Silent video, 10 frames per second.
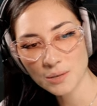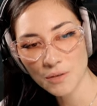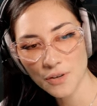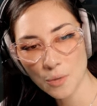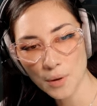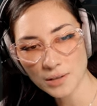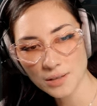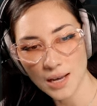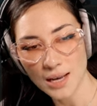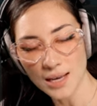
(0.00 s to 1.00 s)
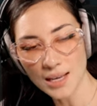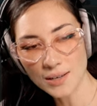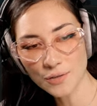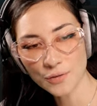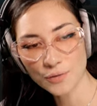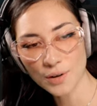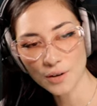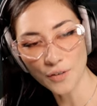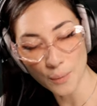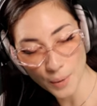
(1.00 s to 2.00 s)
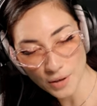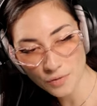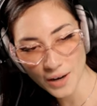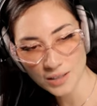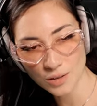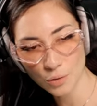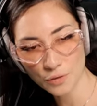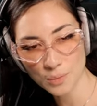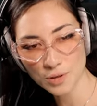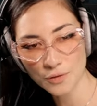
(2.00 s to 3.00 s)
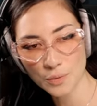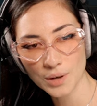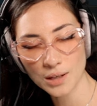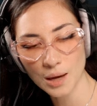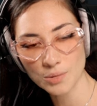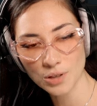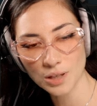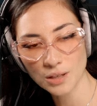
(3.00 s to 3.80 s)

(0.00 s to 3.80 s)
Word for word: My favorite boss in uh, boss fights in all From Software games are here.